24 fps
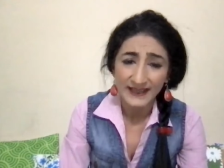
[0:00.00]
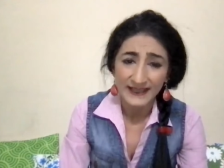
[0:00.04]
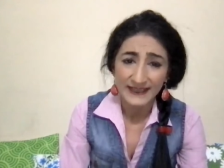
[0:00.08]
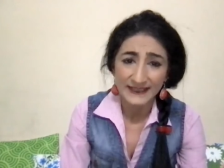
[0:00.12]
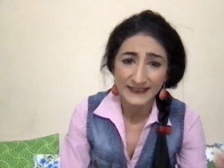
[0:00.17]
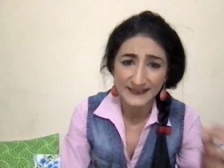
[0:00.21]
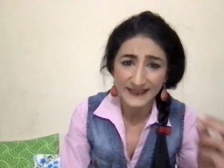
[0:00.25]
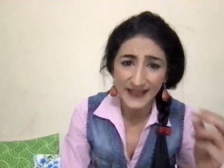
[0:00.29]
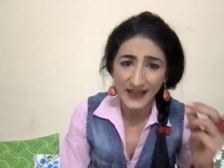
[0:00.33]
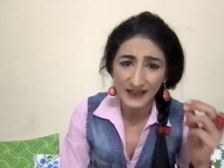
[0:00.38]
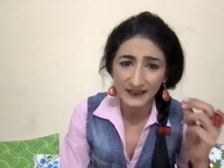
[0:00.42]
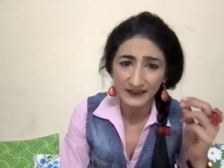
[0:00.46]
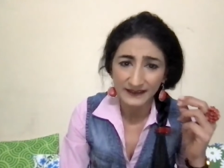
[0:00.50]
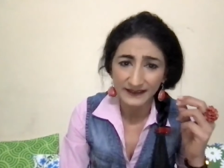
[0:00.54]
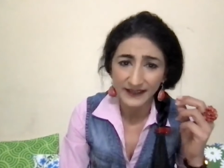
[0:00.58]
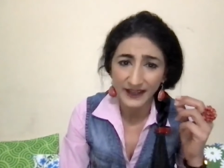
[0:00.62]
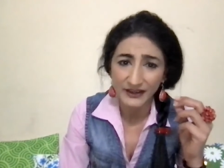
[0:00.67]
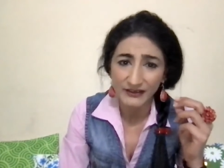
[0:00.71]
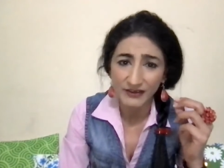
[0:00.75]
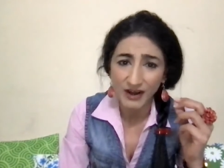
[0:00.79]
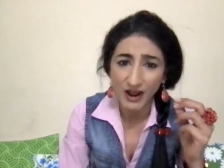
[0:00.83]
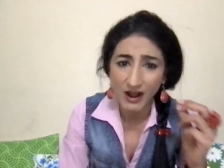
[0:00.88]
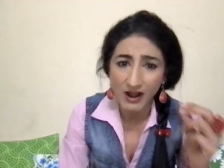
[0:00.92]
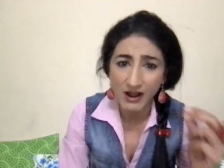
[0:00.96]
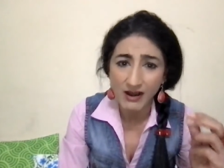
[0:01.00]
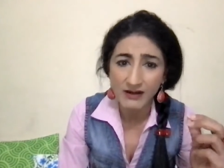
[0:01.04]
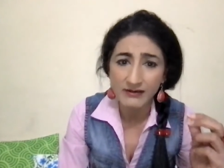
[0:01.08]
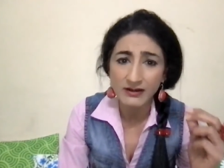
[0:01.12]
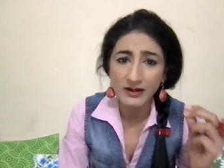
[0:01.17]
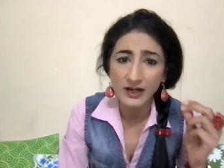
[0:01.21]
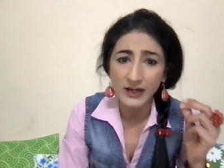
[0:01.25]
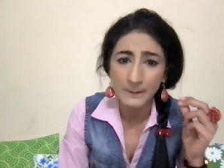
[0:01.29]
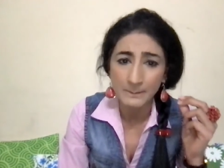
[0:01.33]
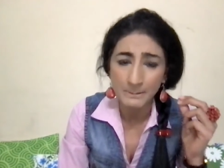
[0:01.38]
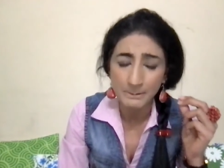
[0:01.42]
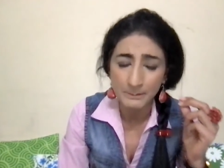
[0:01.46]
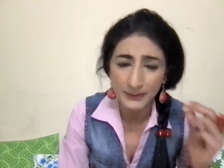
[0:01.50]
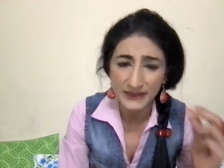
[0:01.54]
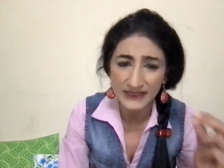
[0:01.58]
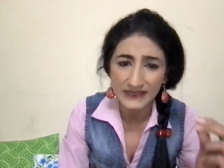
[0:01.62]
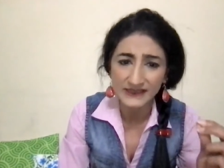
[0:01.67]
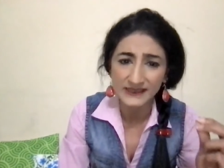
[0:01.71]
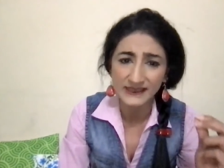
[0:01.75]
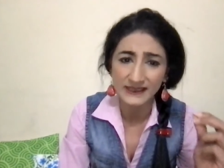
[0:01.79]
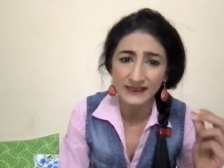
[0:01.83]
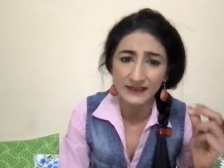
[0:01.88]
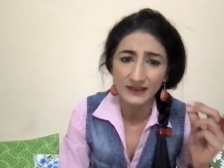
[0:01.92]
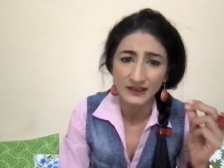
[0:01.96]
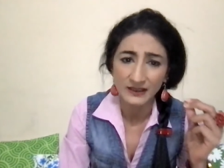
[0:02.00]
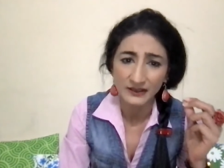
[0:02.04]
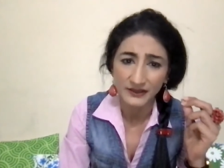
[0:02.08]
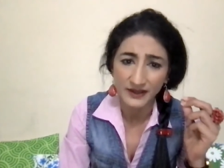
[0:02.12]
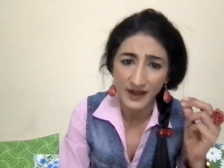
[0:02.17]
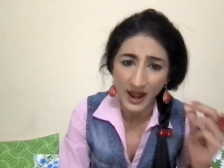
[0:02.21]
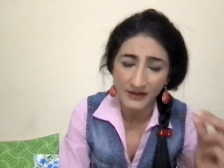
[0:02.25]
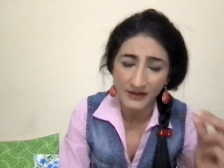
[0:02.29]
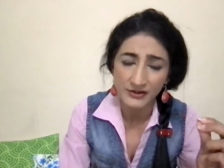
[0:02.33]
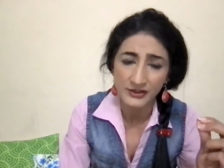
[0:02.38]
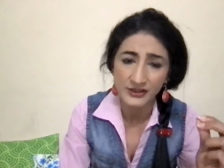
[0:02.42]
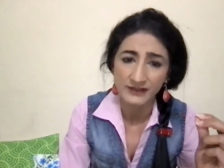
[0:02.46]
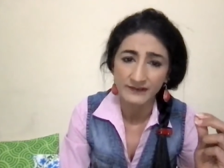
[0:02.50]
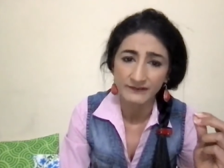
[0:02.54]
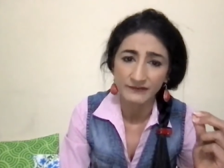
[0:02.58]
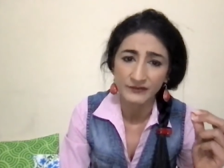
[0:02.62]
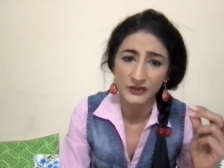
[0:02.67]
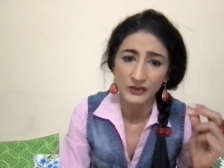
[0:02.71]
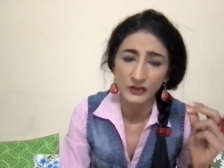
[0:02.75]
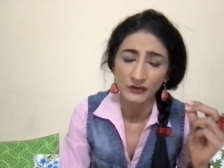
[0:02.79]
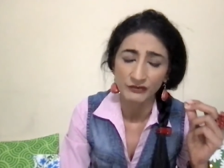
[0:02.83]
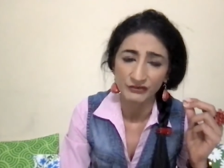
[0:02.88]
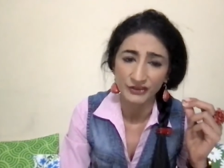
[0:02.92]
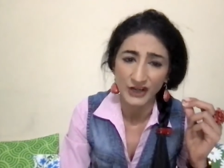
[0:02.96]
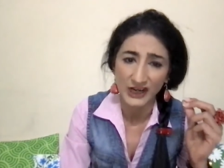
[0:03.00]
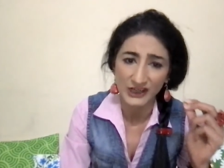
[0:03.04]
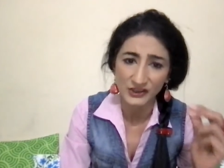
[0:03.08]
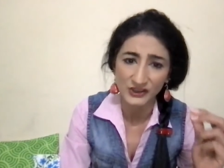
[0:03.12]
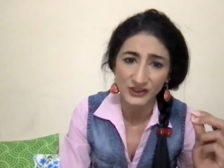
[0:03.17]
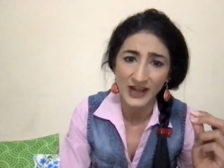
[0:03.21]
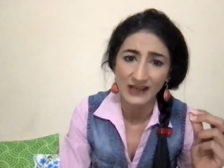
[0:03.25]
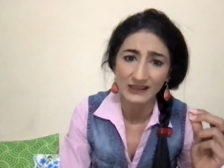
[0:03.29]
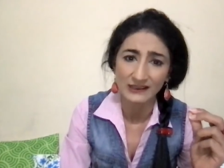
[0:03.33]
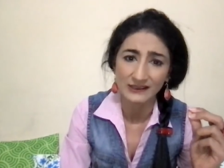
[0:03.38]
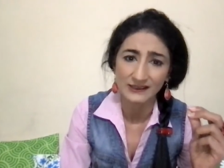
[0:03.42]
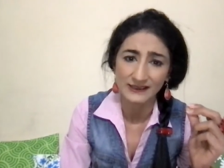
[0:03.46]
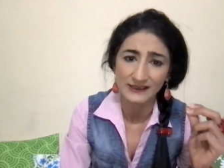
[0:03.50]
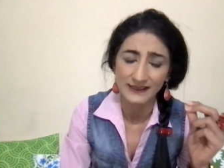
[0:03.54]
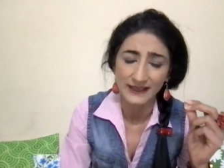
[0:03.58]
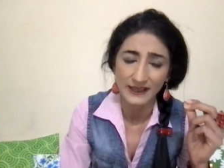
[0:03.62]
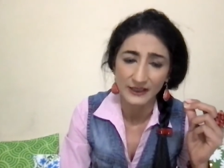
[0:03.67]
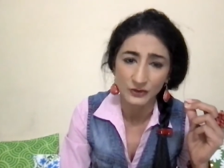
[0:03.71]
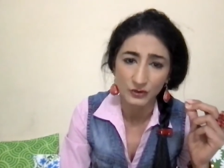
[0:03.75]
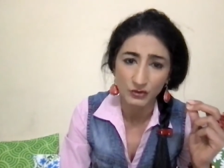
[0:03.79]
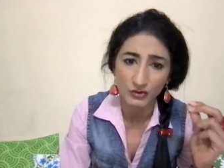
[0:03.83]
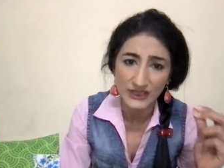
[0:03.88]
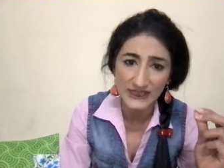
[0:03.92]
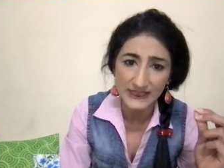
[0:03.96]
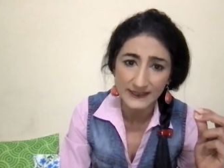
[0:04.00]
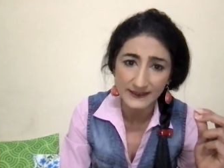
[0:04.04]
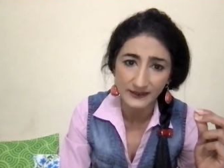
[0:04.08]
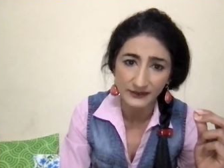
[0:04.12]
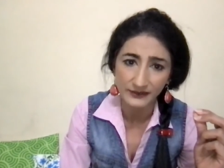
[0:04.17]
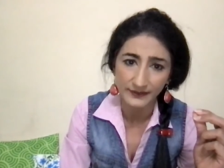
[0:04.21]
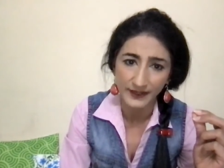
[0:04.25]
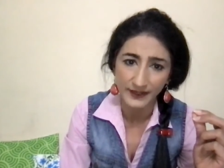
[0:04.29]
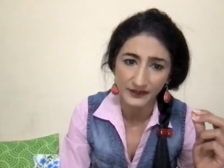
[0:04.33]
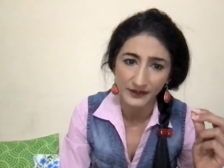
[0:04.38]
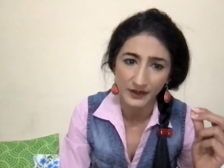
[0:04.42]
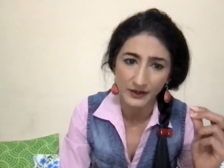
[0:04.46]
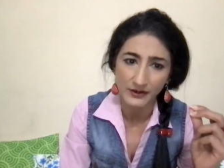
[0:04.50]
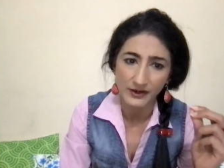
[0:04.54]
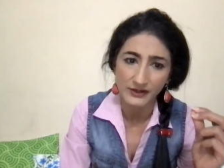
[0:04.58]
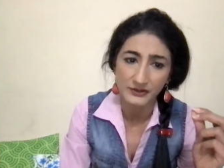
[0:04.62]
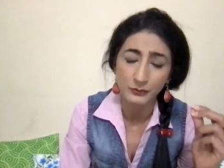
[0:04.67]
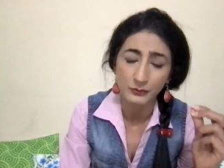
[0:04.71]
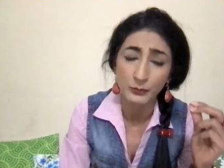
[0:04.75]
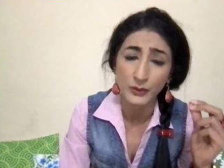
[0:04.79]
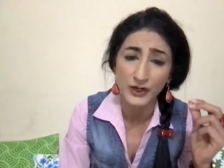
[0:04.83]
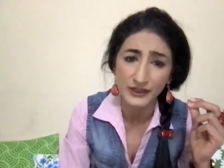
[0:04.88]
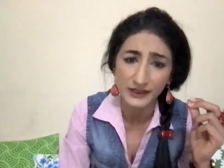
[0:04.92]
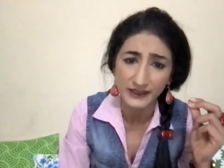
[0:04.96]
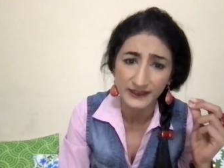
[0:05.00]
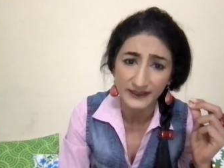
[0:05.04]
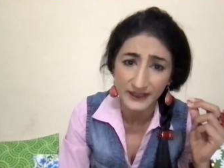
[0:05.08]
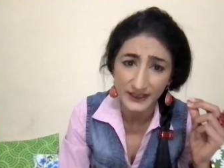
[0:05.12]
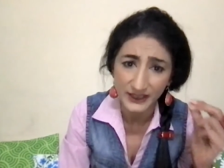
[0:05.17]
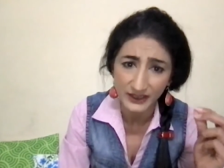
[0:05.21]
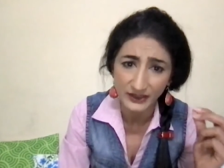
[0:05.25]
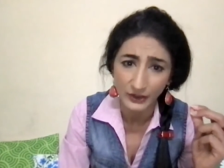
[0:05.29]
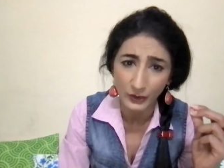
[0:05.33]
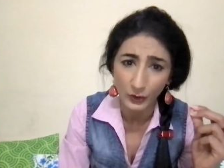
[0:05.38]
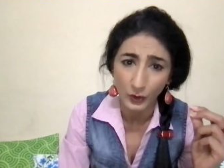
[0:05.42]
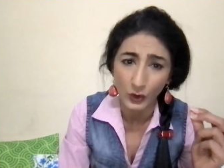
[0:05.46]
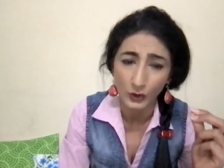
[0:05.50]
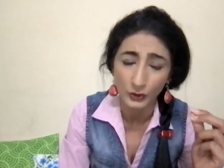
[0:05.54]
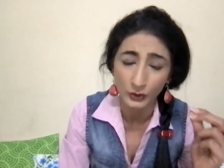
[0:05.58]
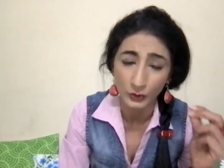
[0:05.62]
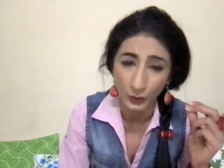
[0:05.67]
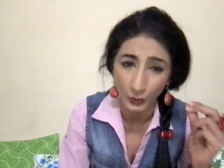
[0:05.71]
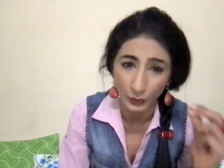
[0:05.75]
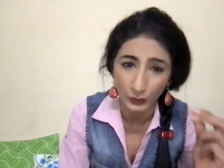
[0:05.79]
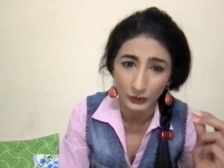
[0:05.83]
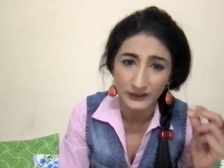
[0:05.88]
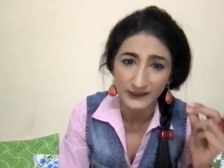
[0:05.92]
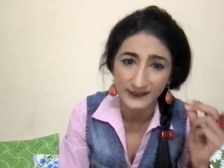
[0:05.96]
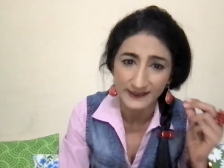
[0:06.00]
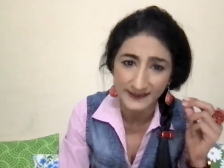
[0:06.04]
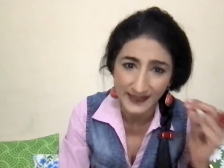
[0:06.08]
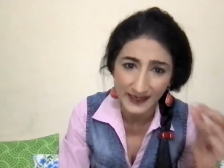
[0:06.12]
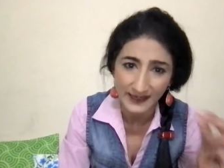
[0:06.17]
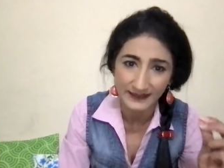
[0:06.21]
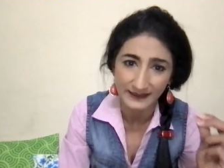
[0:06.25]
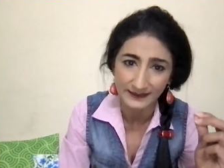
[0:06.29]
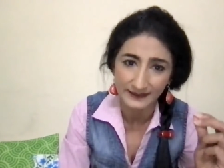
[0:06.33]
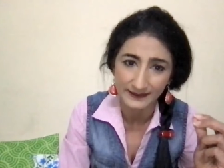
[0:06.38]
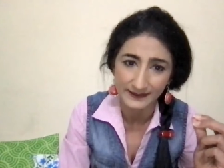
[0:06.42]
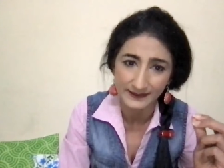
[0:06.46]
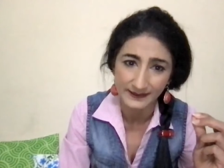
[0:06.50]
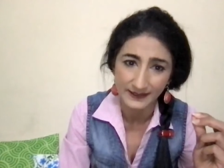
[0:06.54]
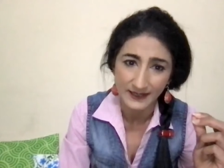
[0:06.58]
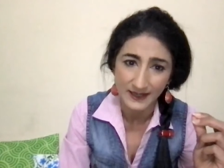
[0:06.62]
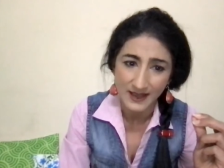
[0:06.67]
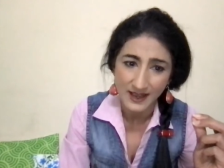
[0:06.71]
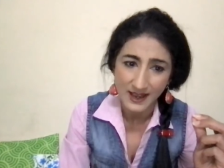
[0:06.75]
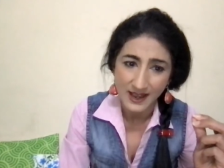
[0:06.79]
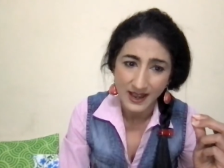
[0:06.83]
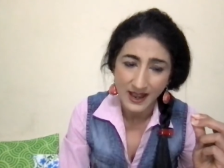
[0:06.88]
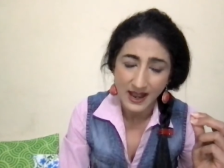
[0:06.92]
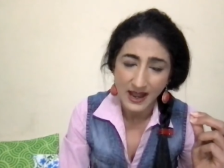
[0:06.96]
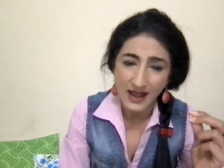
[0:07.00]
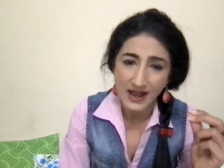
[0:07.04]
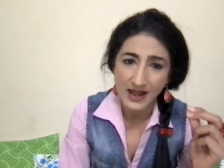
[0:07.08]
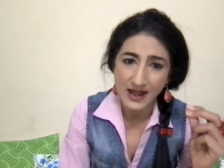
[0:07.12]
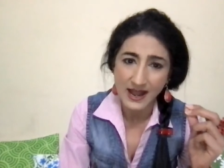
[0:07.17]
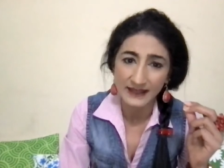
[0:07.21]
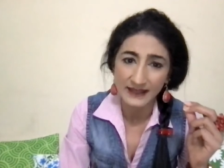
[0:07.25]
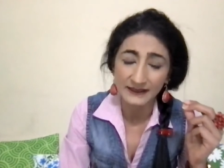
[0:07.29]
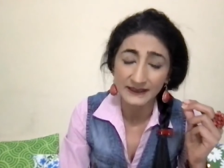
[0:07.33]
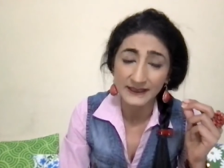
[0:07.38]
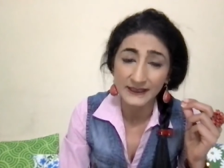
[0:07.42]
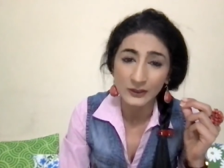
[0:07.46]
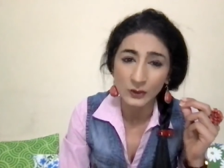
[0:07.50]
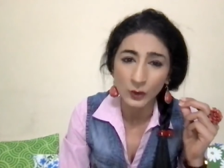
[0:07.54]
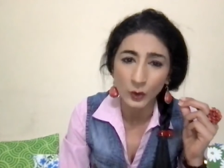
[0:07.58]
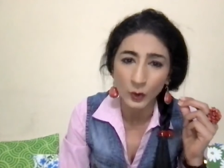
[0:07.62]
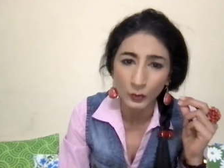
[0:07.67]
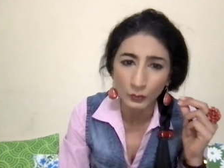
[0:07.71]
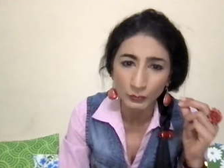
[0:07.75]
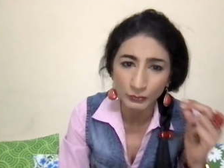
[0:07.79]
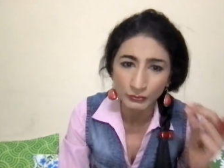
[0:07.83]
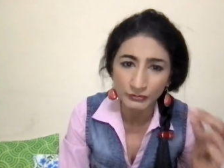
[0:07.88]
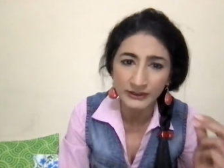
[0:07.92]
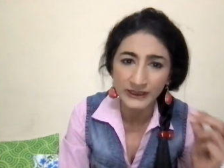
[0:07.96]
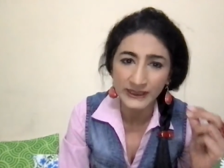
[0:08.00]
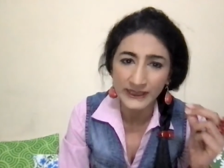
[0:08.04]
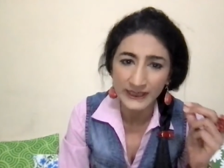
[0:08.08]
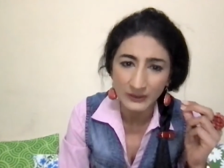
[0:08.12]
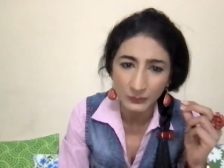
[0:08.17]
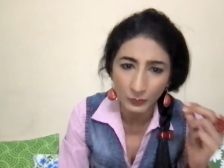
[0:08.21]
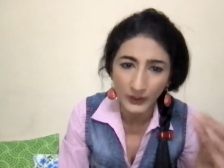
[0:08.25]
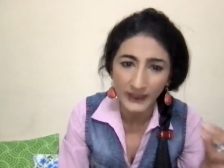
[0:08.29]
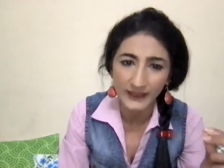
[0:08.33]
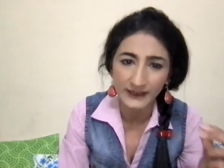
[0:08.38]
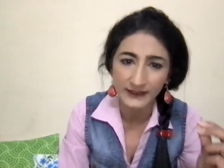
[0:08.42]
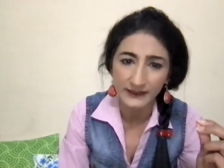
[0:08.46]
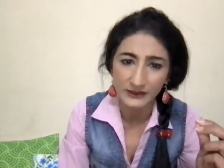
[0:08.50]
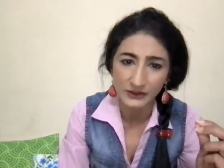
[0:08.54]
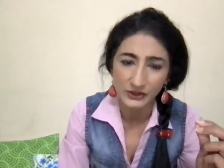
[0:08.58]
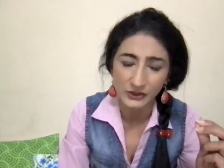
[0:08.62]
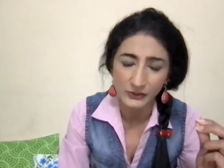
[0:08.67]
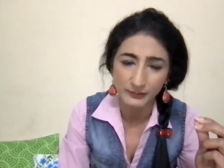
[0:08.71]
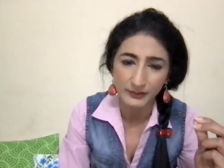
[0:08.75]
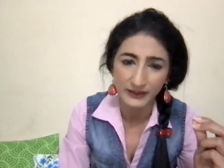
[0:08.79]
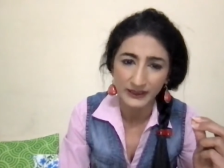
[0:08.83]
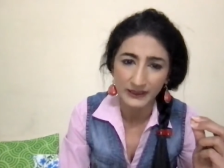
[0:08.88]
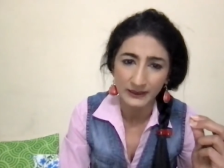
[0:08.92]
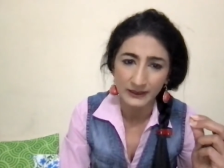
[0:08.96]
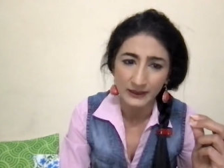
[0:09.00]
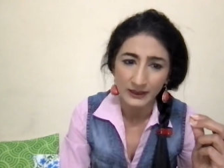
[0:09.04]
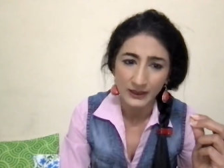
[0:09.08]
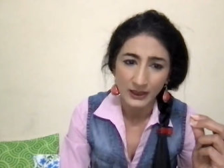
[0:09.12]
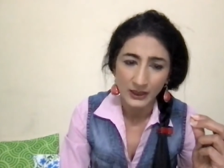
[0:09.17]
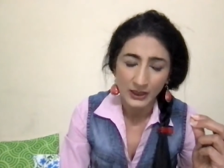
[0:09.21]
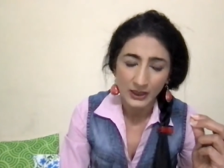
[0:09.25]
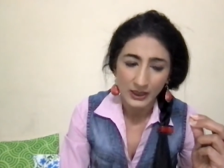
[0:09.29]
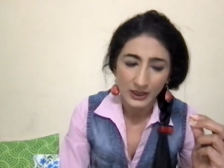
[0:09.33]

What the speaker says: is that there are competing narratives of rationality and reason that are at work here on all sides. And the only way to be